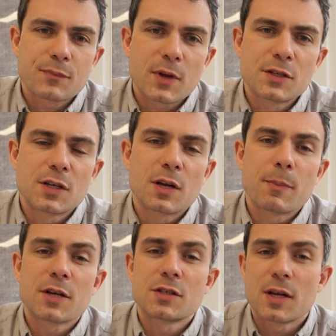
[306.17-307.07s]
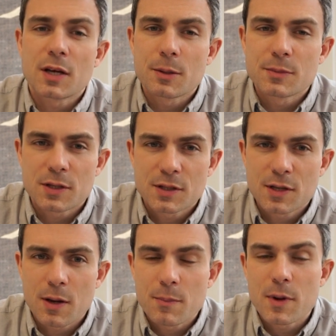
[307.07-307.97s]
As you can imagine, it comes at
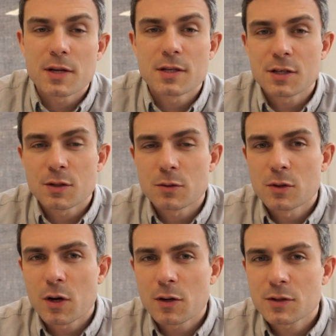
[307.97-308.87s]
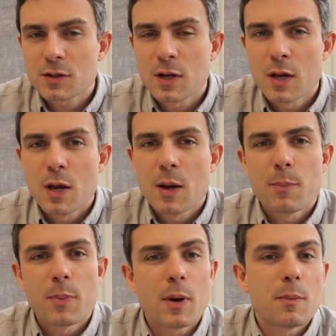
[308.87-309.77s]
some additional cost,
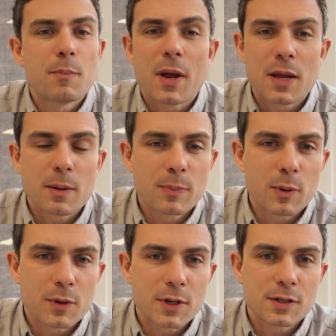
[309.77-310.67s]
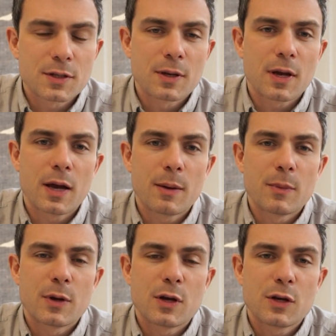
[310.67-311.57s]
but many employers
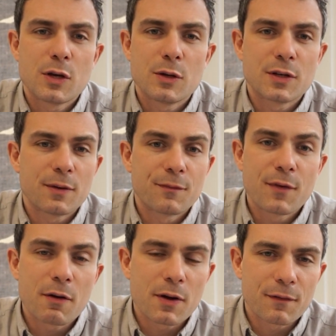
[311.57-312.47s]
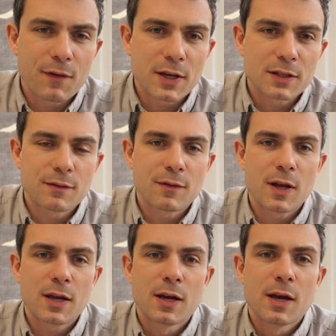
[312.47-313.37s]
use it very
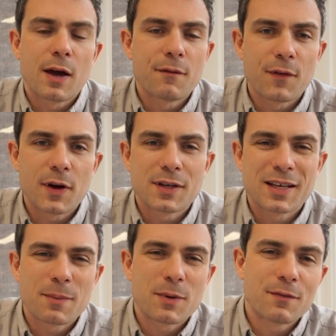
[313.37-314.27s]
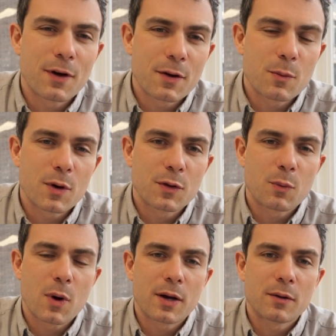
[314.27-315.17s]
effectively and find it can be very
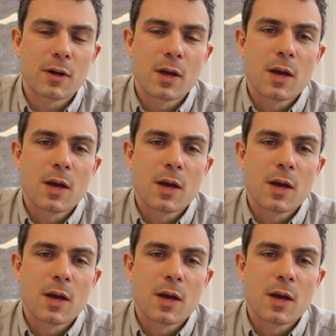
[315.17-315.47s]
worthwhile